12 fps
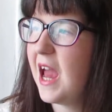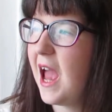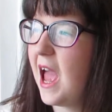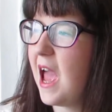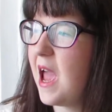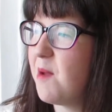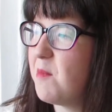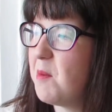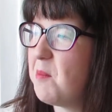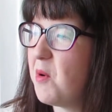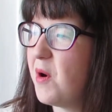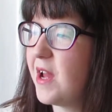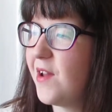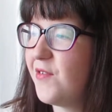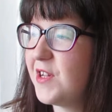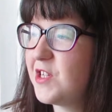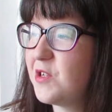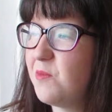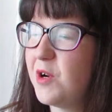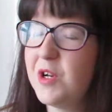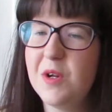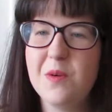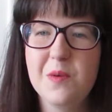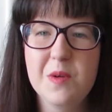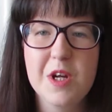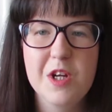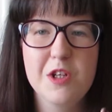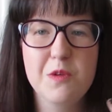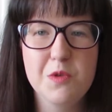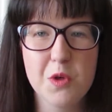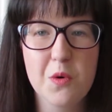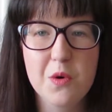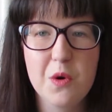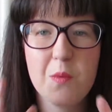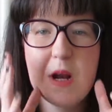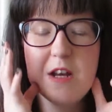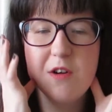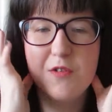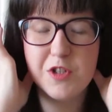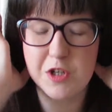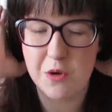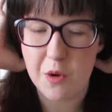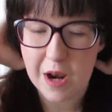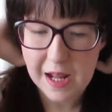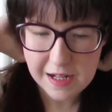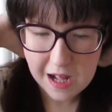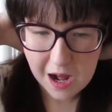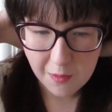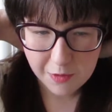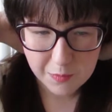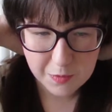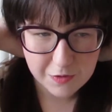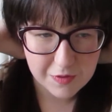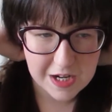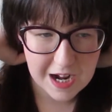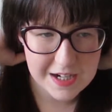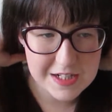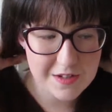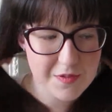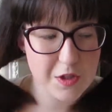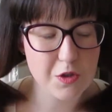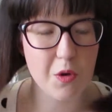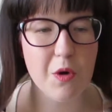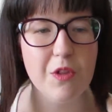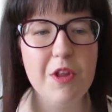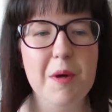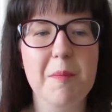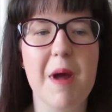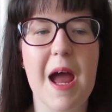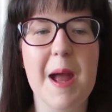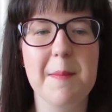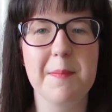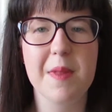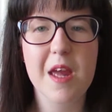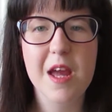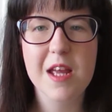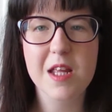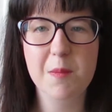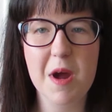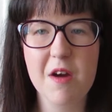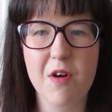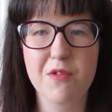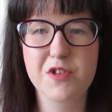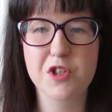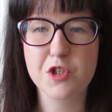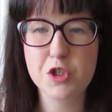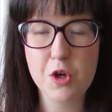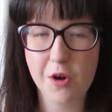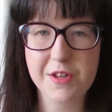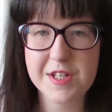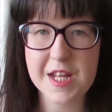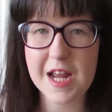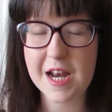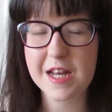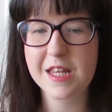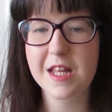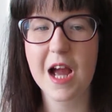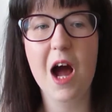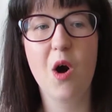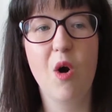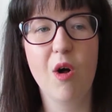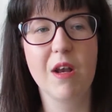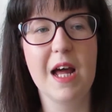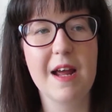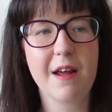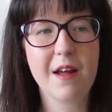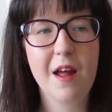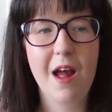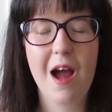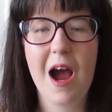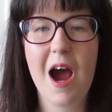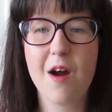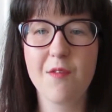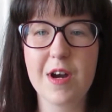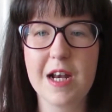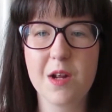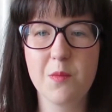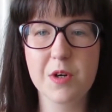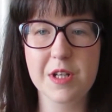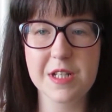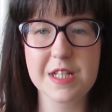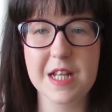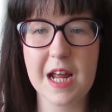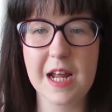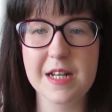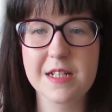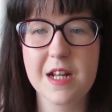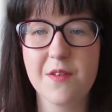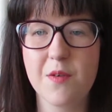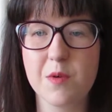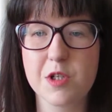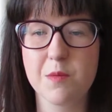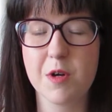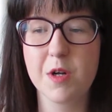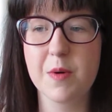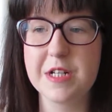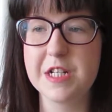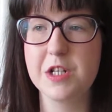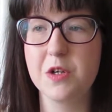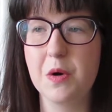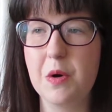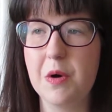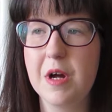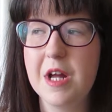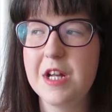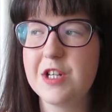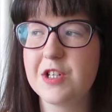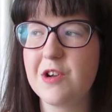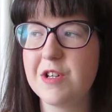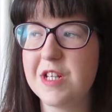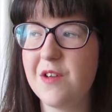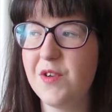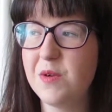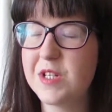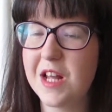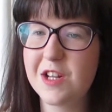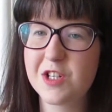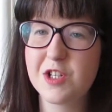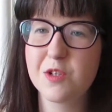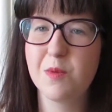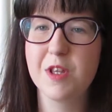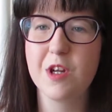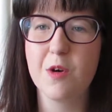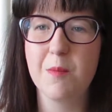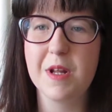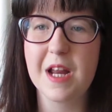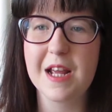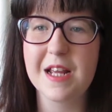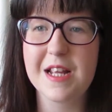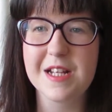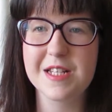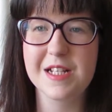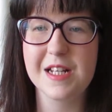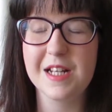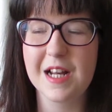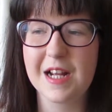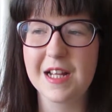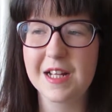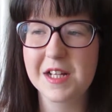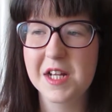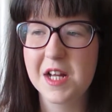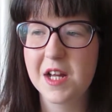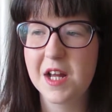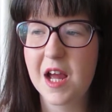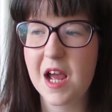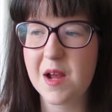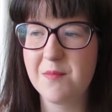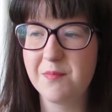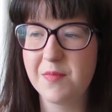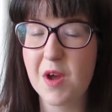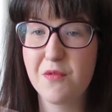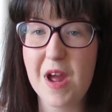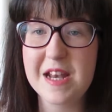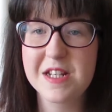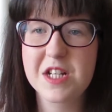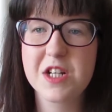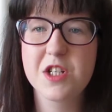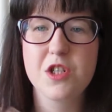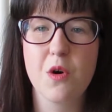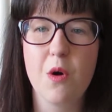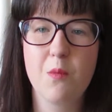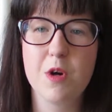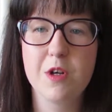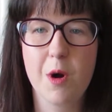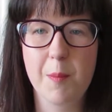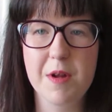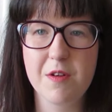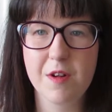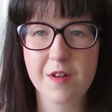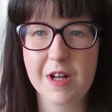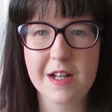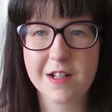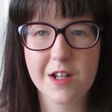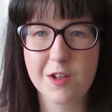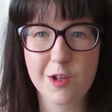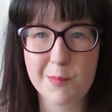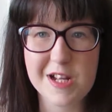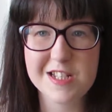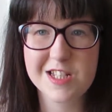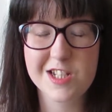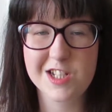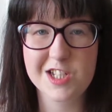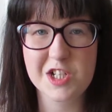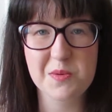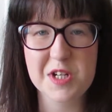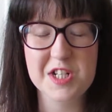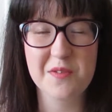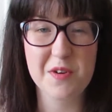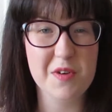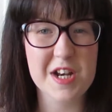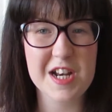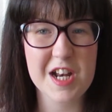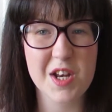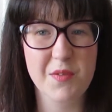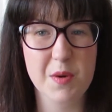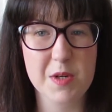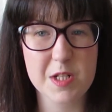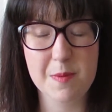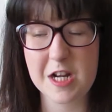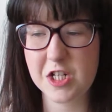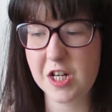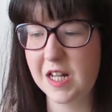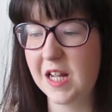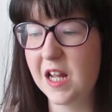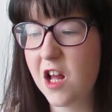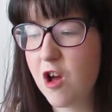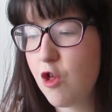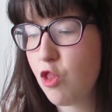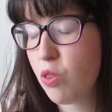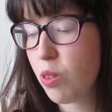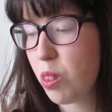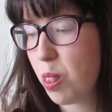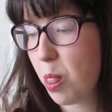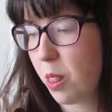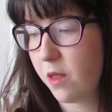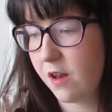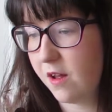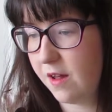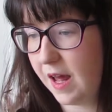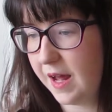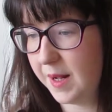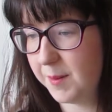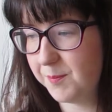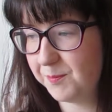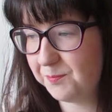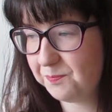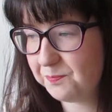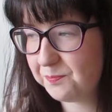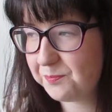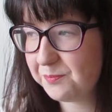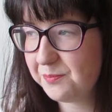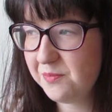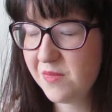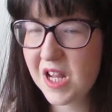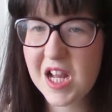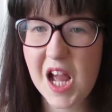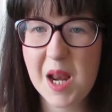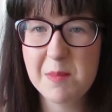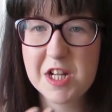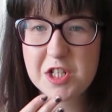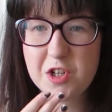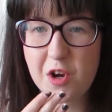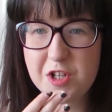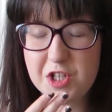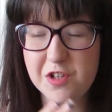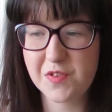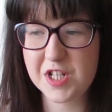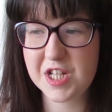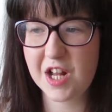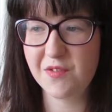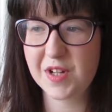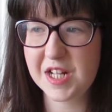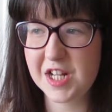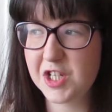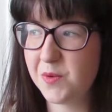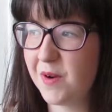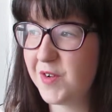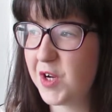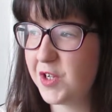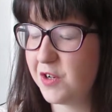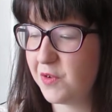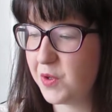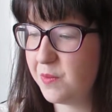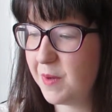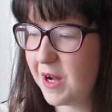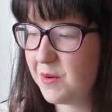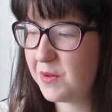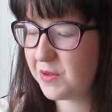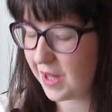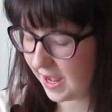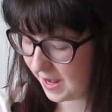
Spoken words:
But if it's someone who you don't know well enough to know like how they would react if you told them, you're better off just not saying anything at all. Like I really wouldn't say it if it was someone who I didn't know, just because if you said it to someone they could be like easily like offended, so it would not be like the best situation if you're in an interview especially. Kind of makes you conscious of yourself in case you have it on your own mouth.